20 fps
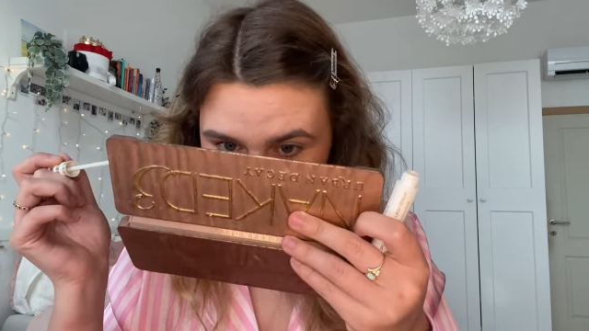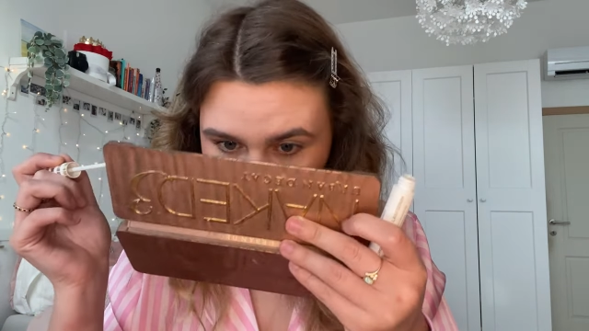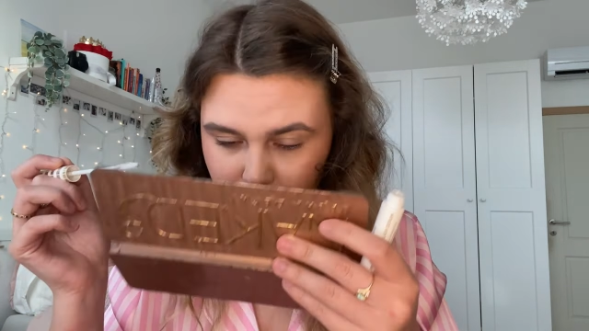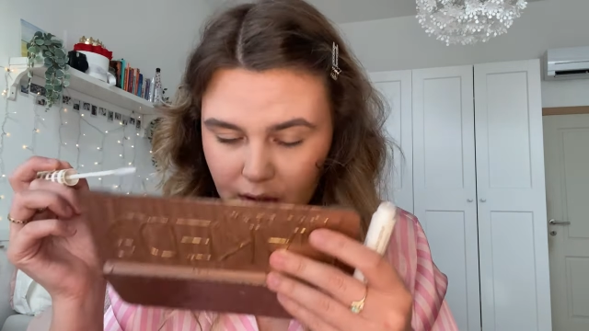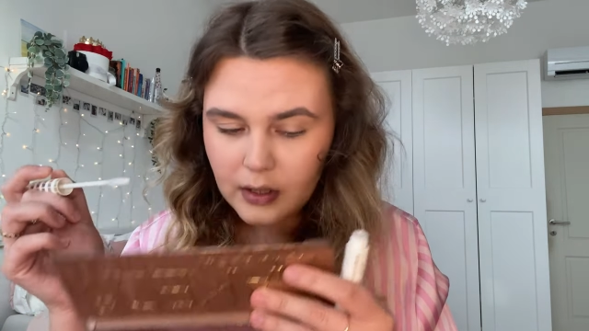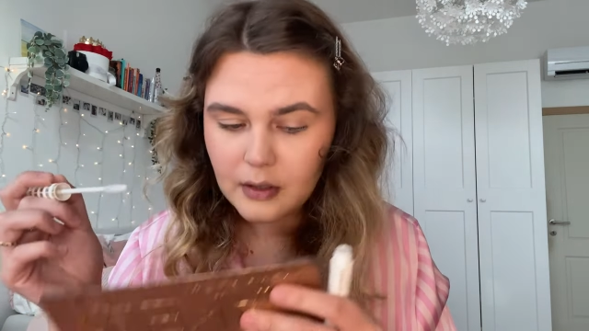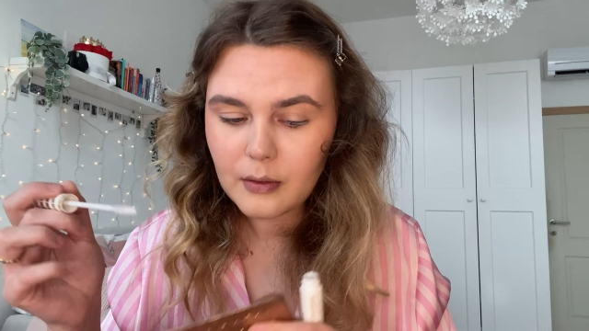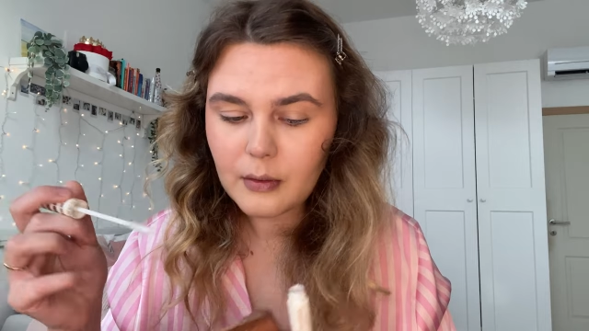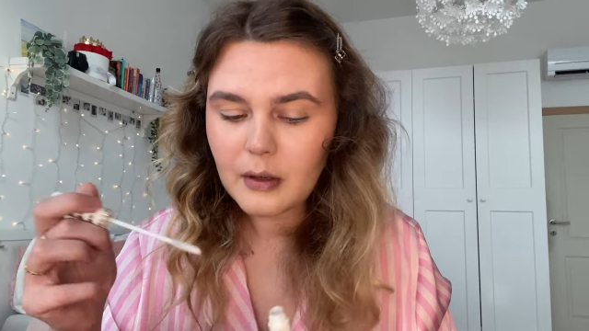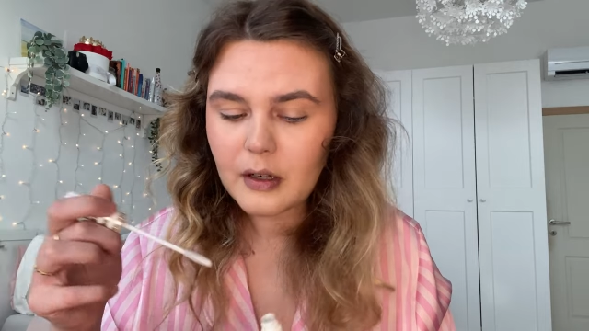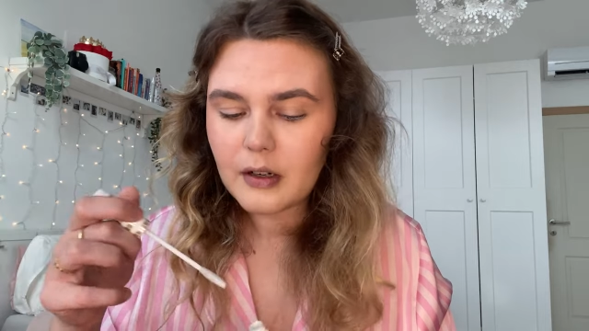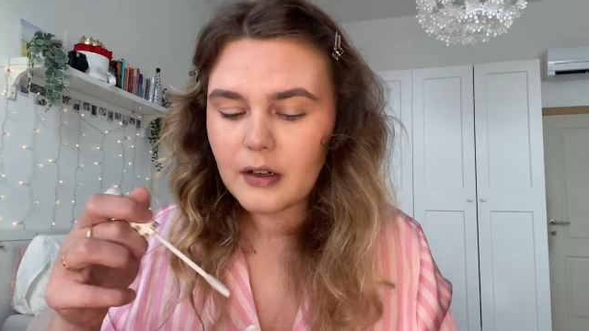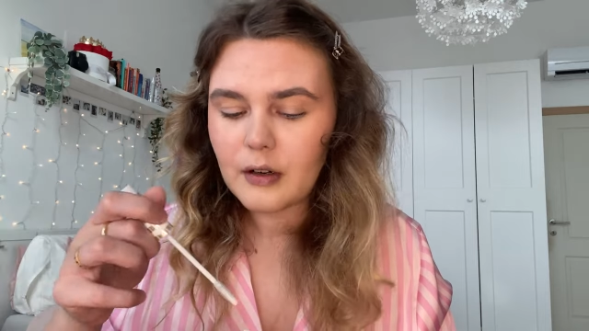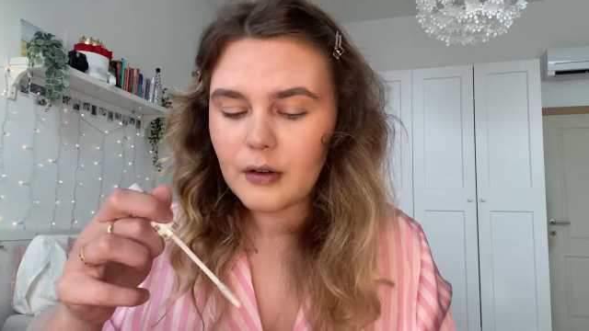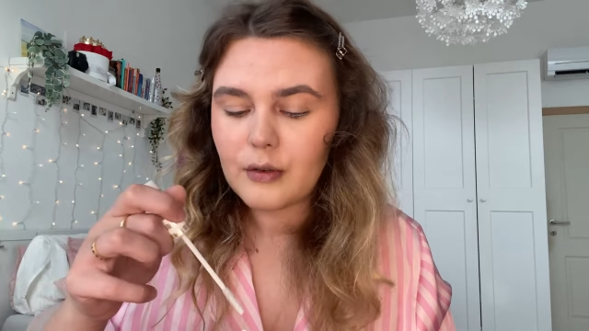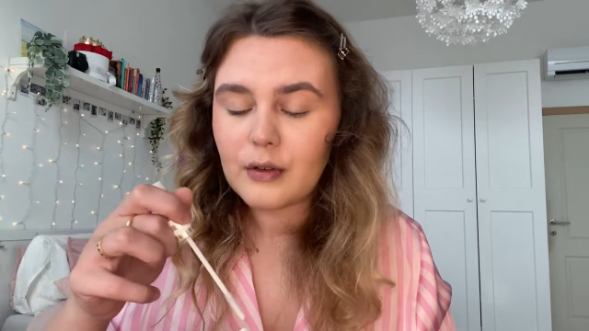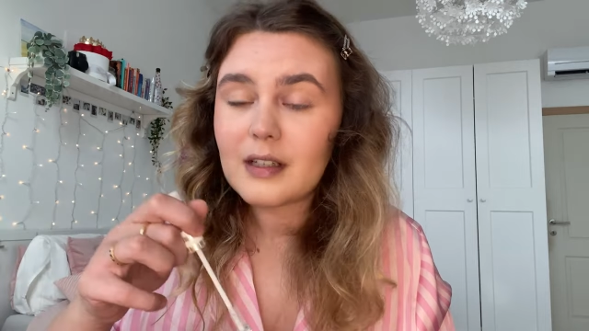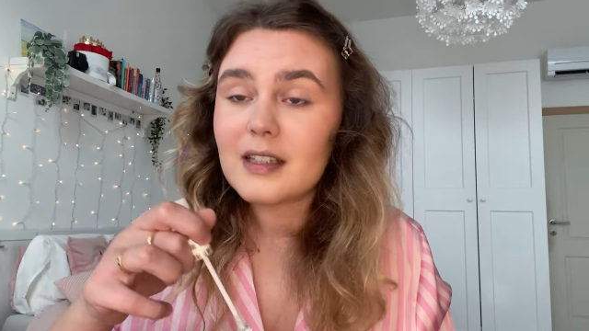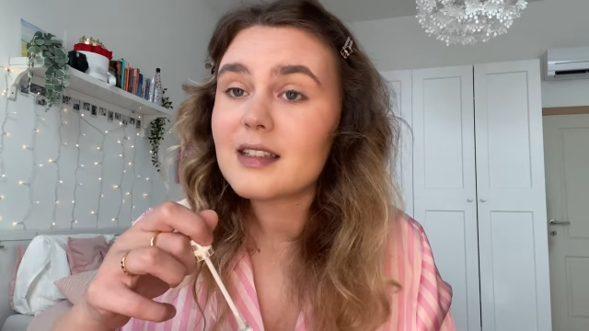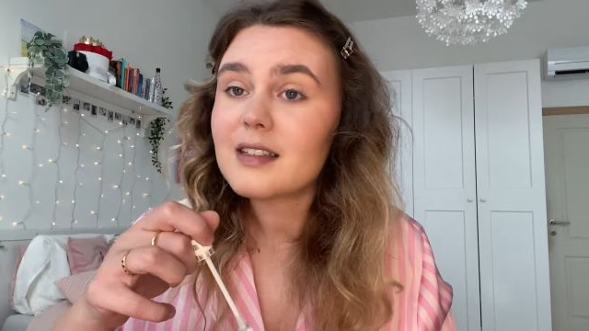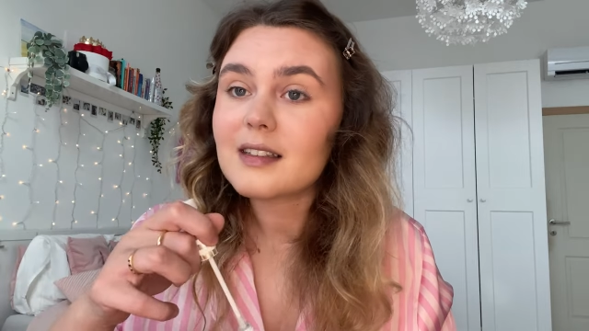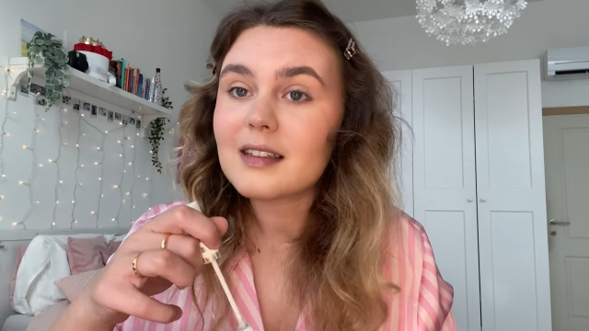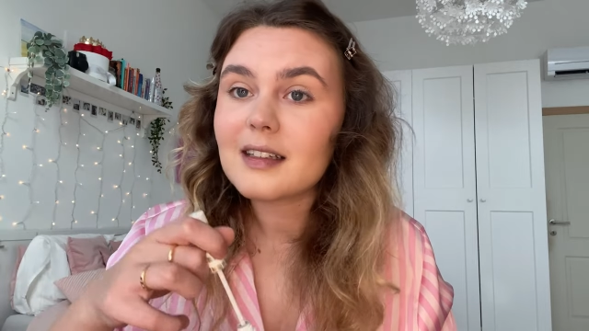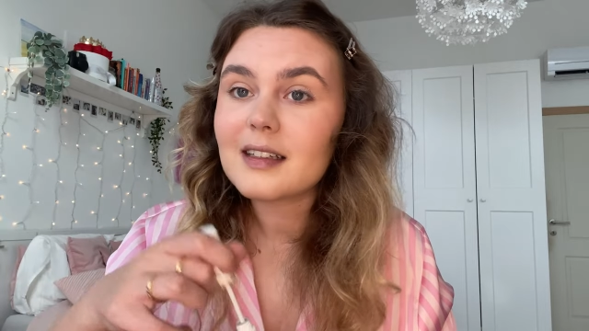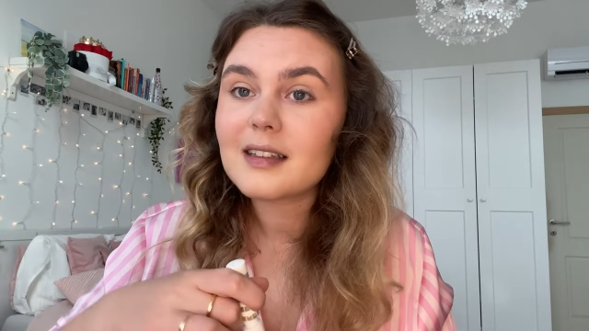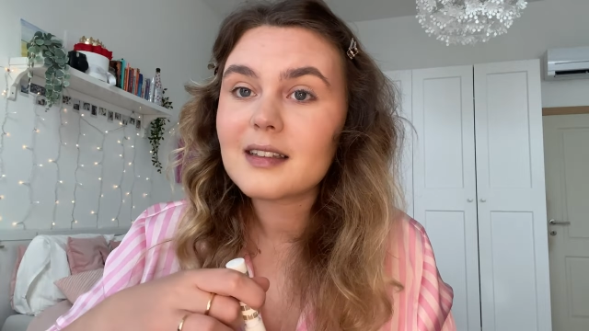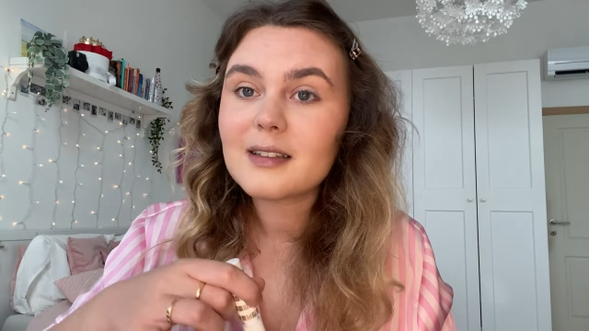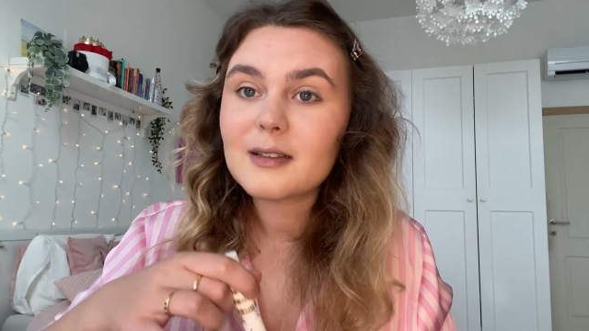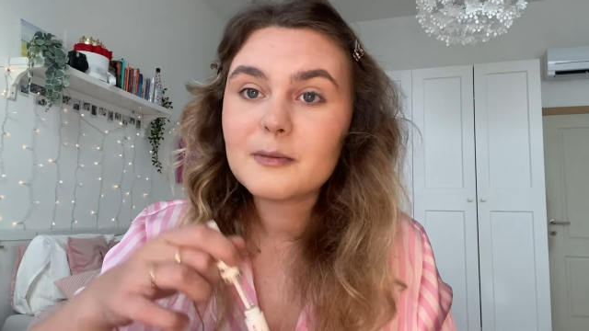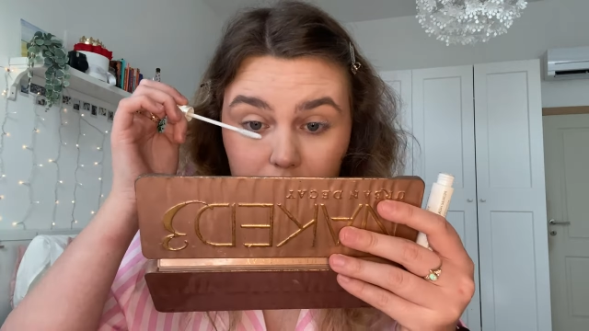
January reset.